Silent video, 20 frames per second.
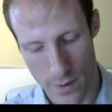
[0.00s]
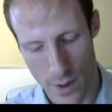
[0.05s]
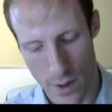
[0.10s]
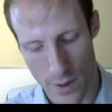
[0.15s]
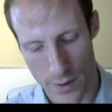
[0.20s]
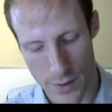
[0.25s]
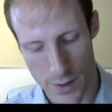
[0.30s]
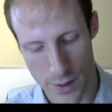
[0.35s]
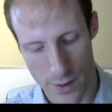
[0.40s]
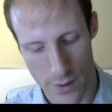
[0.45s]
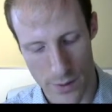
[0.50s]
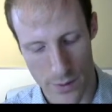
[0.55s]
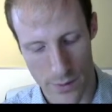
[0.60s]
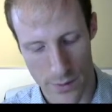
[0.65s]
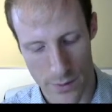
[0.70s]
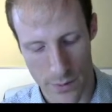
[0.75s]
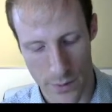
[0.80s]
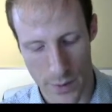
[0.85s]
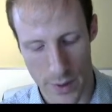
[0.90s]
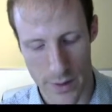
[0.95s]

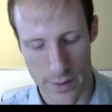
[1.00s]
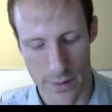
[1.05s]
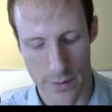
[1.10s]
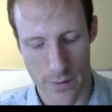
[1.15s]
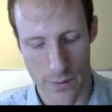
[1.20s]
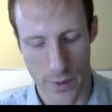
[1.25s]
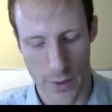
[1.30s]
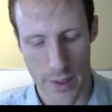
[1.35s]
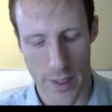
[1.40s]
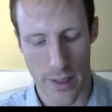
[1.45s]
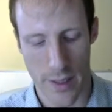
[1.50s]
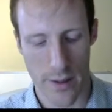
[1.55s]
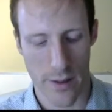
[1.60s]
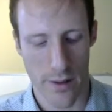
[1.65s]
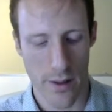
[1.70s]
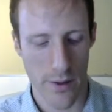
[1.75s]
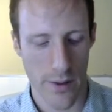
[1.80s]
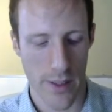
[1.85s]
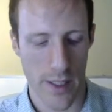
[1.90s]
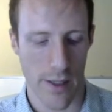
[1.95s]
Also, one thing to
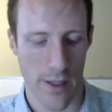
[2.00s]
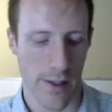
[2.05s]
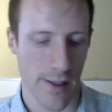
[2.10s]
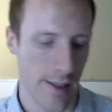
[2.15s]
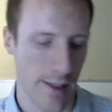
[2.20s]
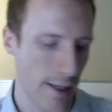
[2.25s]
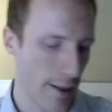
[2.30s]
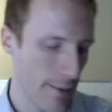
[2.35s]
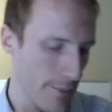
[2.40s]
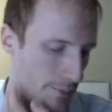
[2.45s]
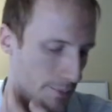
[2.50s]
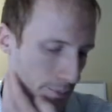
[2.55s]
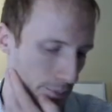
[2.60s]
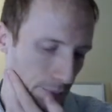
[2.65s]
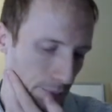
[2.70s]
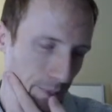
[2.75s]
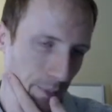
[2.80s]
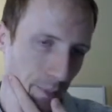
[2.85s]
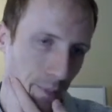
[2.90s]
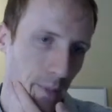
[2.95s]
note here is that
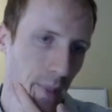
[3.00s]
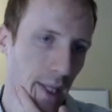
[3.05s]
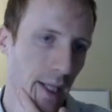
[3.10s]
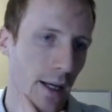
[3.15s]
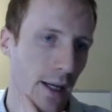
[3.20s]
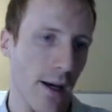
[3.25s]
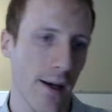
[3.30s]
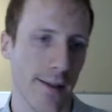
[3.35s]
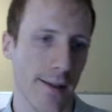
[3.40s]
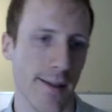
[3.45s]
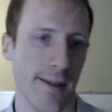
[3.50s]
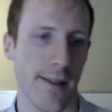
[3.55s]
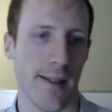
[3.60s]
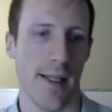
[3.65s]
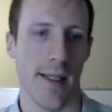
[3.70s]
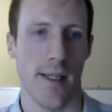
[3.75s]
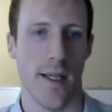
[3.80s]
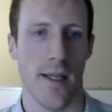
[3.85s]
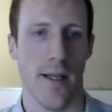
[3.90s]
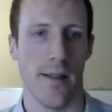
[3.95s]
because
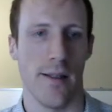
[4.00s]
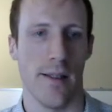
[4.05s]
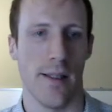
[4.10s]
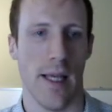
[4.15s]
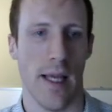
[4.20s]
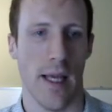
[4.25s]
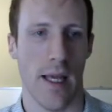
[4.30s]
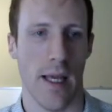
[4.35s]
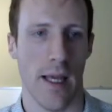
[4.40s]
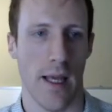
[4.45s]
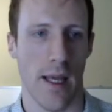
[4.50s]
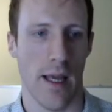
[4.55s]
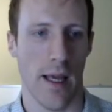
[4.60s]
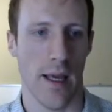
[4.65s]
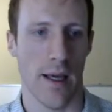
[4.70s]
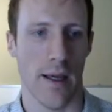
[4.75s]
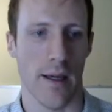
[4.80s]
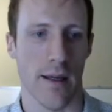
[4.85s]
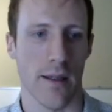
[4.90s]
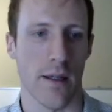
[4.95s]
this is
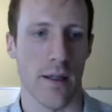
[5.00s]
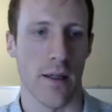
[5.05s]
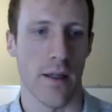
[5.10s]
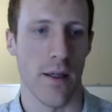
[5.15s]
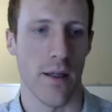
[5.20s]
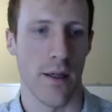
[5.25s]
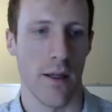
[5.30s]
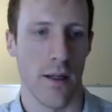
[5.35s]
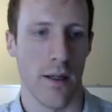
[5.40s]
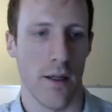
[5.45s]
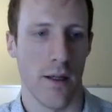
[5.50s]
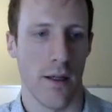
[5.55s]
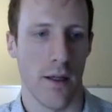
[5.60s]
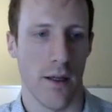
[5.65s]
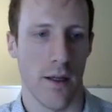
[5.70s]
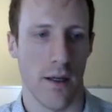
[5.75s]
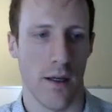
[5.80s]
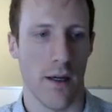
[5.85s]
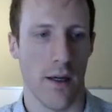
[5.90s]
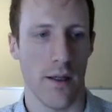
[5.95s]
an
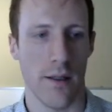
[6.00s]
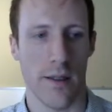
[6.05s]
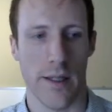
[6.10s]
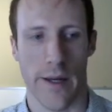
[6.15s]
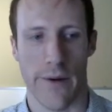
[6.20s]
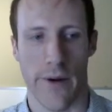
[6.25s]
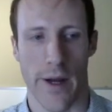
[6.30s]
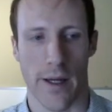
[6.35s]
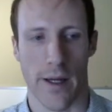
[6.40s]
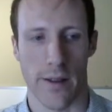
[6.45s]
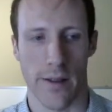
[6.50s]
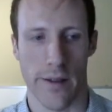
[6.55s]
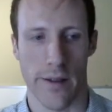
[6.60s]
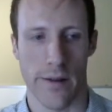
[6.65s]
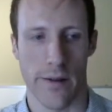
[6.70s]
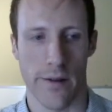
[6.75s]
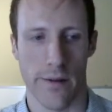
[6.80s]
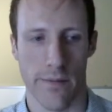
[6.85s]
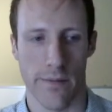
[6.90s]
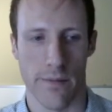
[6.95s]

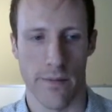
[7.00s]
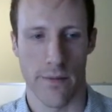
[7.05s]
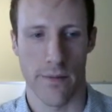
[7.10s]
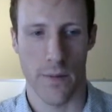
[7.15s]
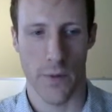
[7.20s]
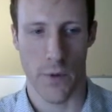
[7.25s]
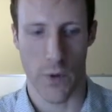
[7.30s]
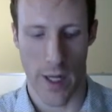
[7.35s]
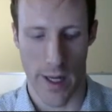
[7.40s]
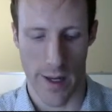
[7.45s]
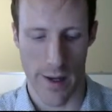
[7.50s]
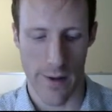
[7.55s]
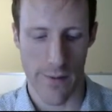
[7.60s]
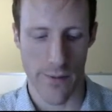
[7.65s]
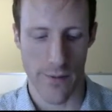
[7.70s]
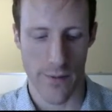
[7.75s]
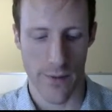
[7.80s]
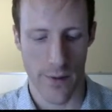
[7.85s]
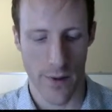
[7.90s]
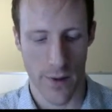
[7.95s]
undirected
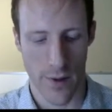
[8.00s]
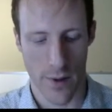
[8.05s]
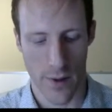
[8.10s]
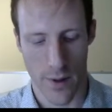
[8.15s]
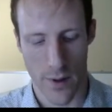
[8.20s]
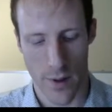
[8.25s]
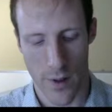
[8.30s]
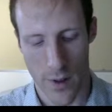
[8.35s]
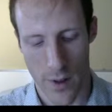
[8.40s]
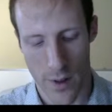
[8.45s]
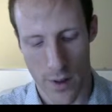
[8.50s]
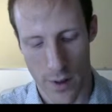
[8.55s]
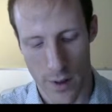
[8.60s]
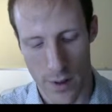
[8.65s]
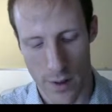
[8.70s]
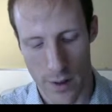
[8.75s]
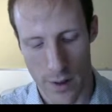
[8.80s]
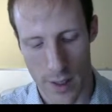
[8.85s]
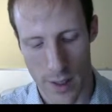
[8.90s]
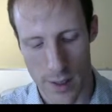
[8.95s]
graph,
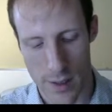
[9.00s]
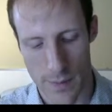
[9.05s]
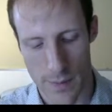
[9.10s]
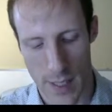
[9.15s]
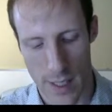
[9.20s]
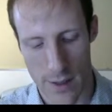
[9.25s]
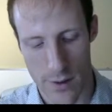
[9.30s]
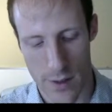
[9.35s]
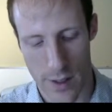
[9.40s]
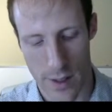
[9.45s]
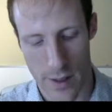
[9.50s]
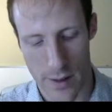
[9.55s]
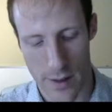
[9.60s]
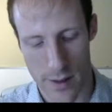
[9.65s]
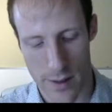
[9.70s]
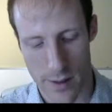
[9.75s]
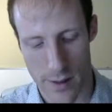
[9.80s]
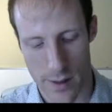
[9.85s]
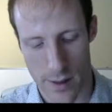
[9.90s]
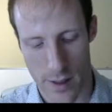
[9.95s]
this
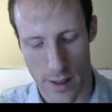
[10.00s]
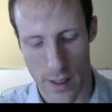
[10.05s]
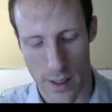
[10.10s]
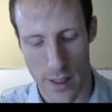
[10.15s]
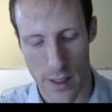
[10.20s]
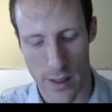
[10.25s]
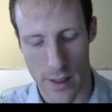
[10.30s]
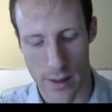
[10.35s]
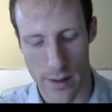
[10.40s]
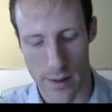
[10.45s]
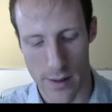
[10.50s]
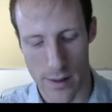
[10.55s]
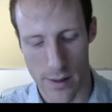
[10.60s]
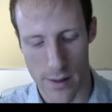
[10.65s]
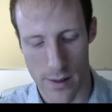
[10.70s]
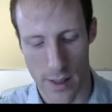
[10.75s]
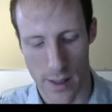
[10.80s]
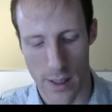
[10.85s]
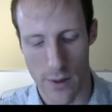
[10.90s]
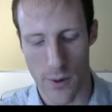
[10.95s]
matrix
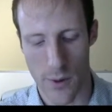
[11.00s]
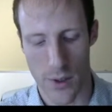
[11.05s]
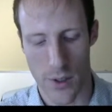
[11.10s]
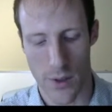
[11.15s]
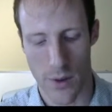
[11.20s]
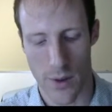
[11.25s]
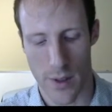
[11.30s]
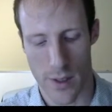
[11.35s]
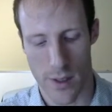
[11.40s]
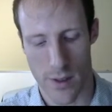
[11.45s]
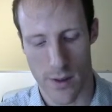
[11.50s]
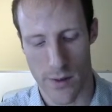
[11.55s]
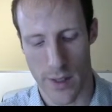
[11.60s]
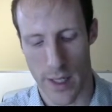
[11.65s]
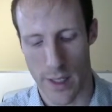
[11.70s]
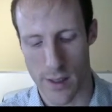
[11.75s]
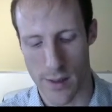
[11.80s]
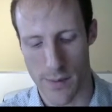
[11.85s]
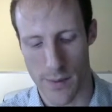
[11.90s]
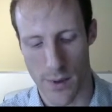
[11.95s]
is equal to its
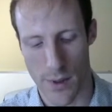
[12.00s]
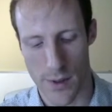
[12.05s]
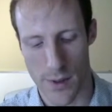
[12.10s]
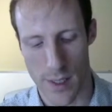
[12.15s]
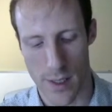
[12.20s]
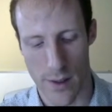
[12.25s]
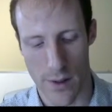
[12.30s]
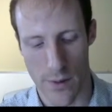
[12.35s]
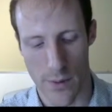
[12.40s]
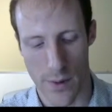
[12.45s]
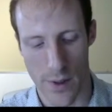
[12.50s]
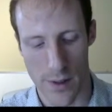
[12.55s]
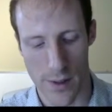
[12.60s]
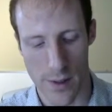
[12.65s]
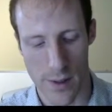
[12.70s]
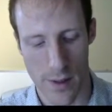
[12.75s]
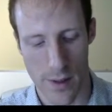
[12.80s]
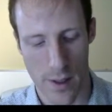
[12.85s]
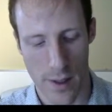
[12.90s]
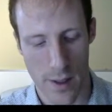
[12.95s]
transpose. In other
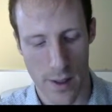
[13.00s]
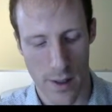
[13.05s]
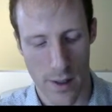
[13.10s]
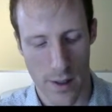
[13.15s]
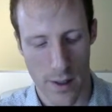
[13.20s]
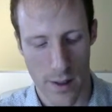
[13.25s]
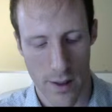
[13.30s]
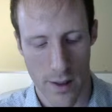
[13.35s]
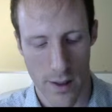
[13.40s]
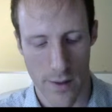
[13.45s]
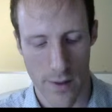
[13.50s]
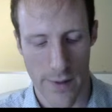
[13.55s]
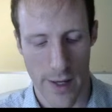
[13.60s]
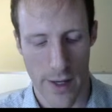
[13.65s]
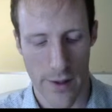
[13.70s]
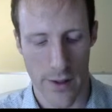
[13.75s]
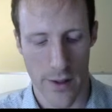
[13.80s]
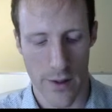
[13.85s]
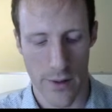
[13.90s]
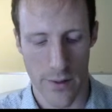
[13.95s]
words, the
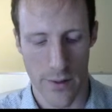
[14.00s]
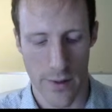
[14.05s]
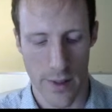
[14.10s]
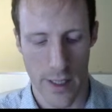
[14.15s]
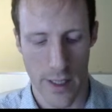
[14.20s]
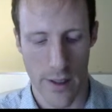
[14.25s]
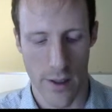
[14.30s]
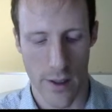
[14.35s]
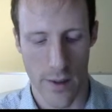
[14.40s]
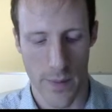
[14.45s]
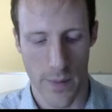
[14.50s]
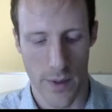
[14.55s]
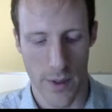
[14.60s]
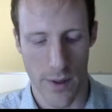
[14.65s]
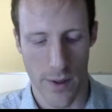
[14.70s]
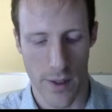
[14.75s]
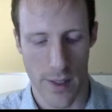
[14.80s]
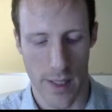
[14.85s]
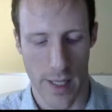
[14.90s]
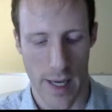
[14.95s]
value here
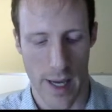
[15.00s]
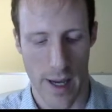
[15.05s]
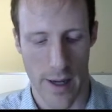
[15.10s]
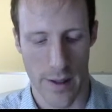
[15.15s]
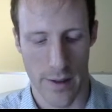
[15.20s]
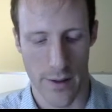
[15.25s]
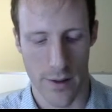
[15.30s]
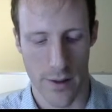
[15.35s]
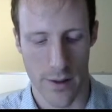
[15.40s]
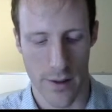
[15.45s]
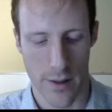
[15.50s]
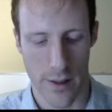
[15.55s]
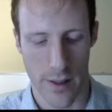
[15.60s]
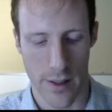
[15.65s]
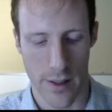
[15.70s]
below the diagonal